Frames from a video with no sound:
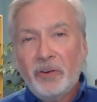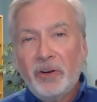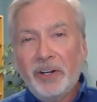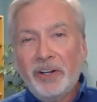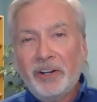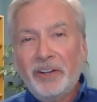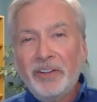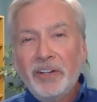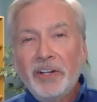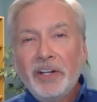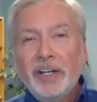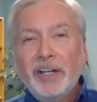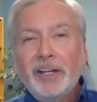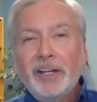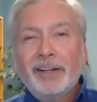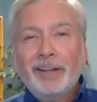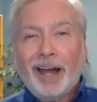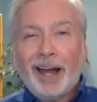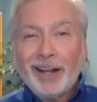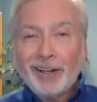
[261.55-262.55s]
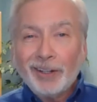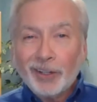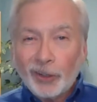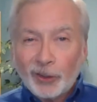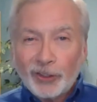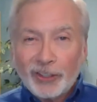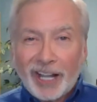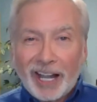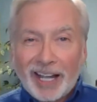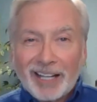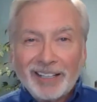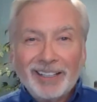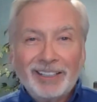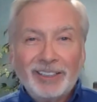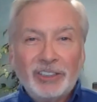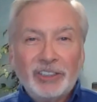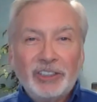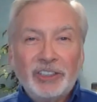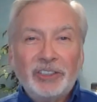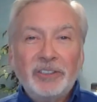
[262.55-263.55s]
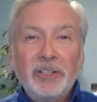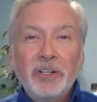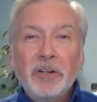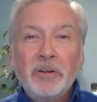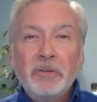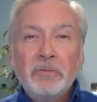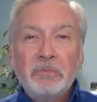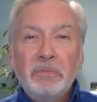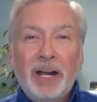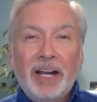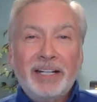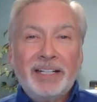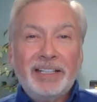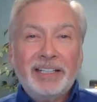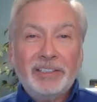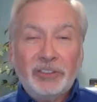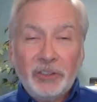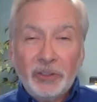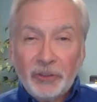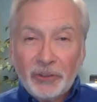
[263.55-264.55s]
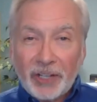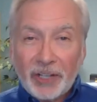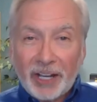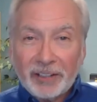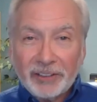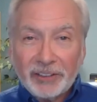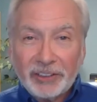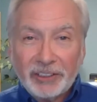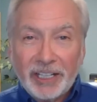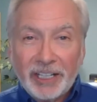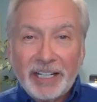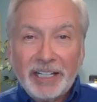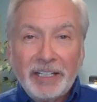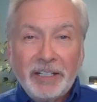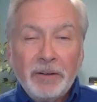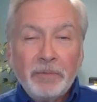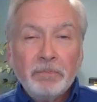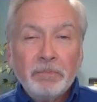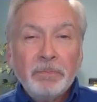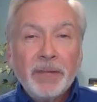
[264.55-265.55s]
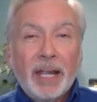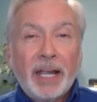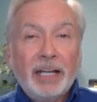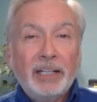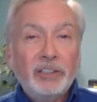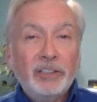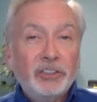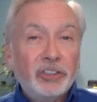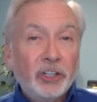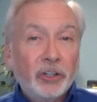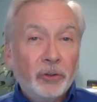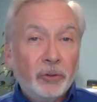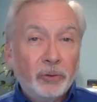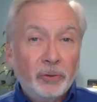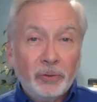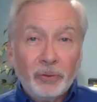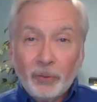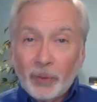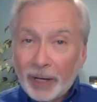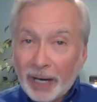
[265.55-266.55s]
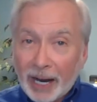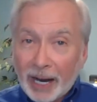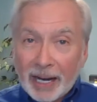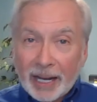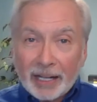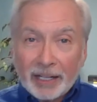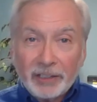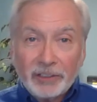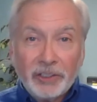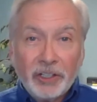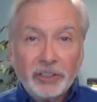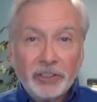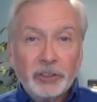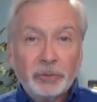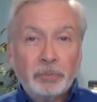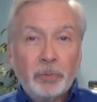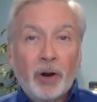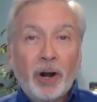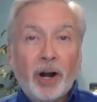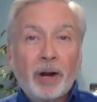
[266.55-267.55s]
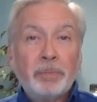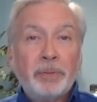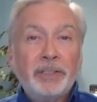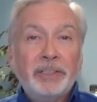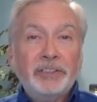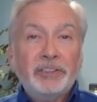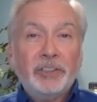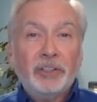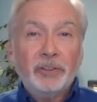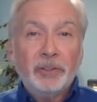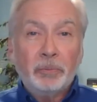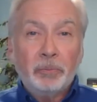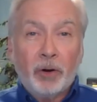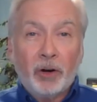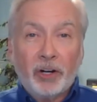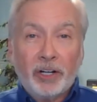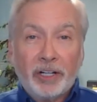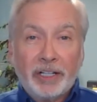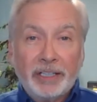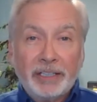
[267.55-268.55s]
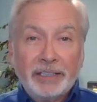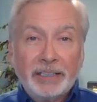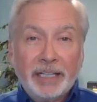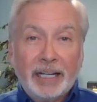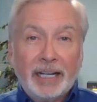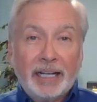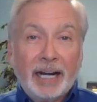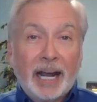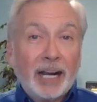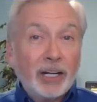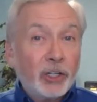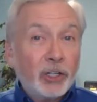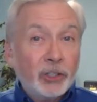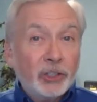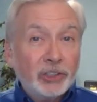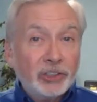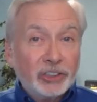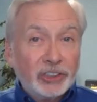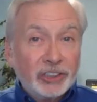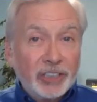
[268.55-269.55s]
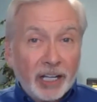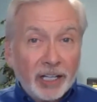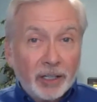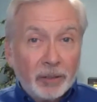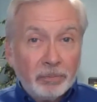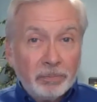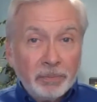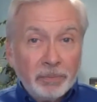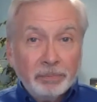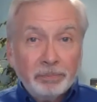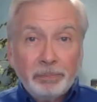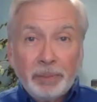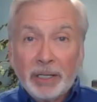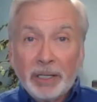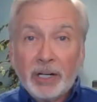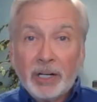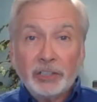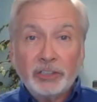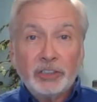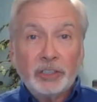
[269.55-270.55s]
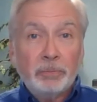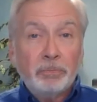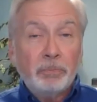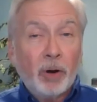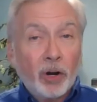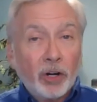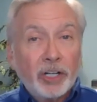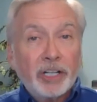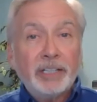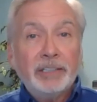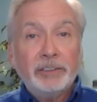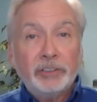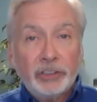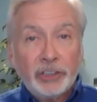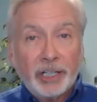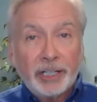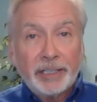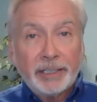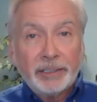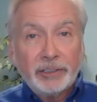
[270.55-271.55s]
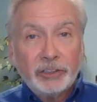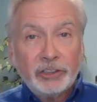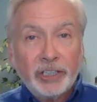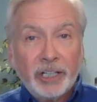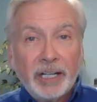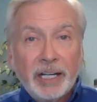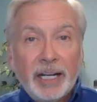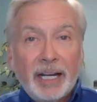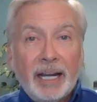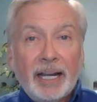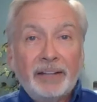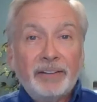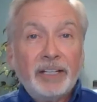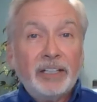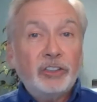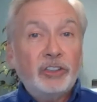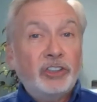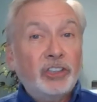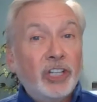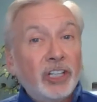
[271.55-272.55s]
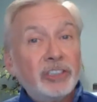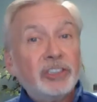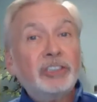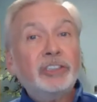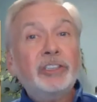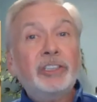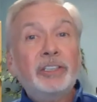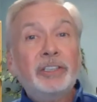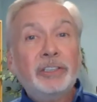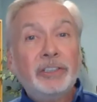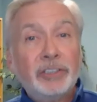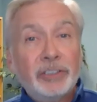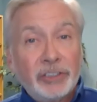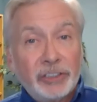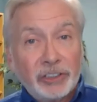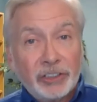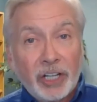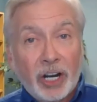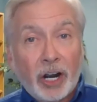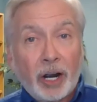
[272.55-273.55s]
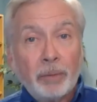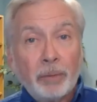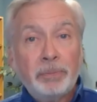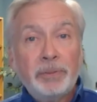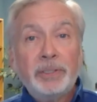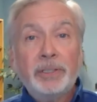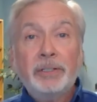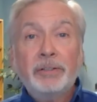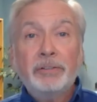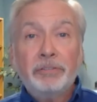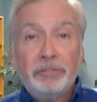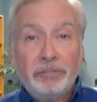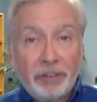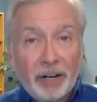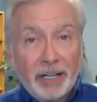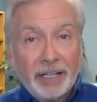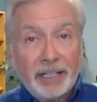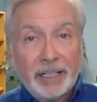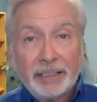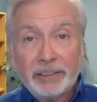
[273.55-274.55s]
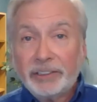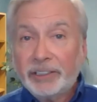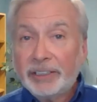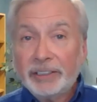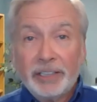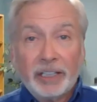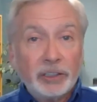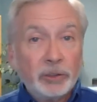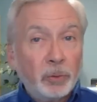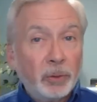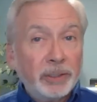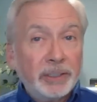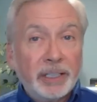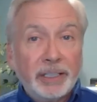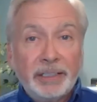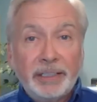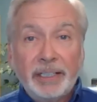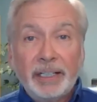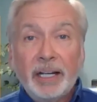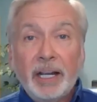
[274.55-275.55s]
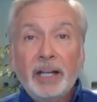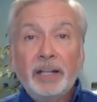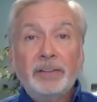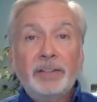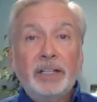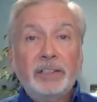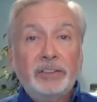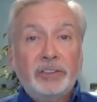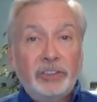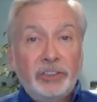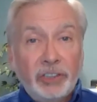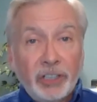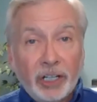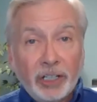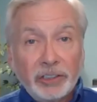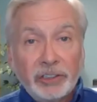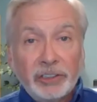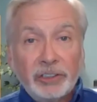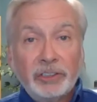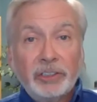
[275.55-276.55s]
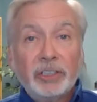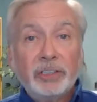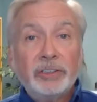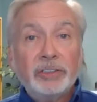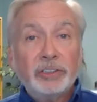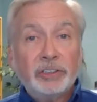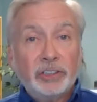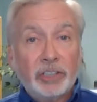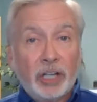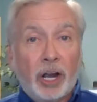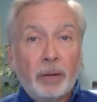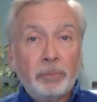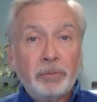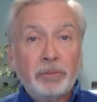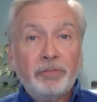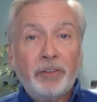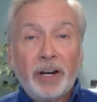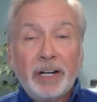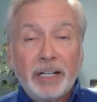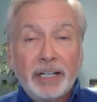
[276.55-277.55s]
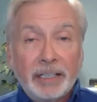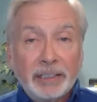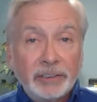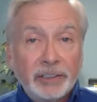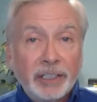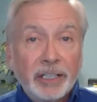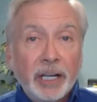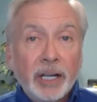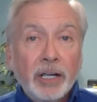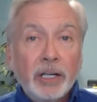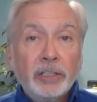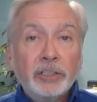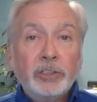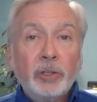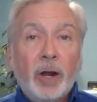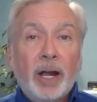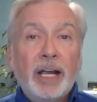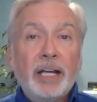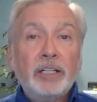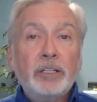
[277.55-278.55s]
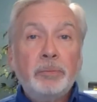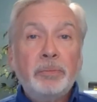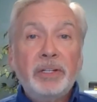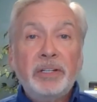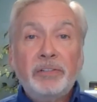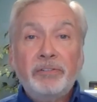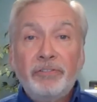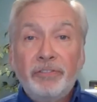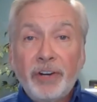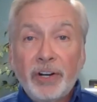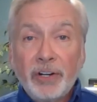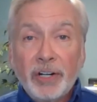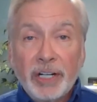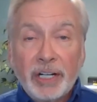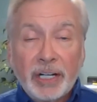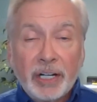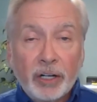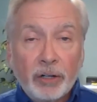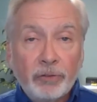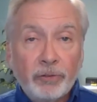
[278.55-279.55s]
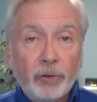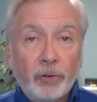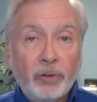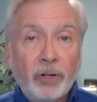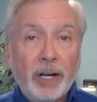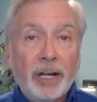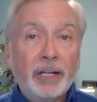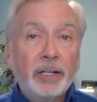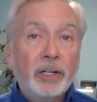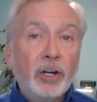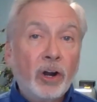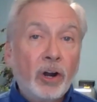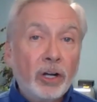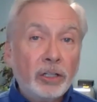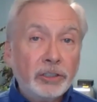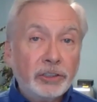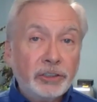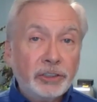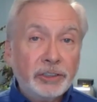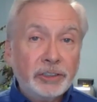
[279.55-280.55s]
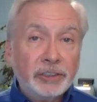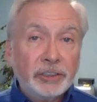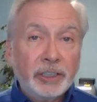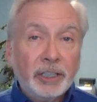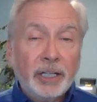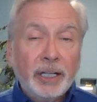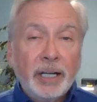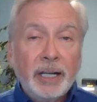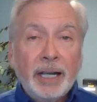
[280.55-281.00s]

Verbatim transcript: Well, I learned that lesson back in 2008. And so when I had a dozen properties on the market and I couldn't sell them because the market changed and they just stopped financing. That's what they did. They just stopped financing. So I had to be very careful and cautious.